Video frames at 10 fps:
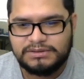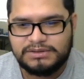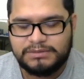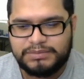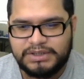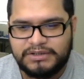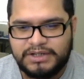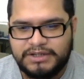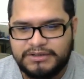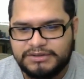go to the printer
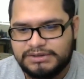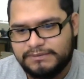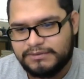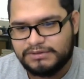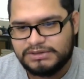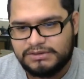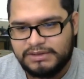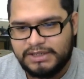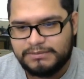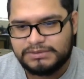that you're using for those little
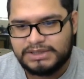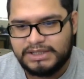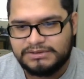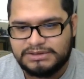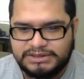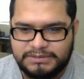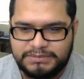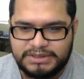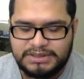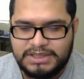labels. I use the
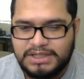Zebra.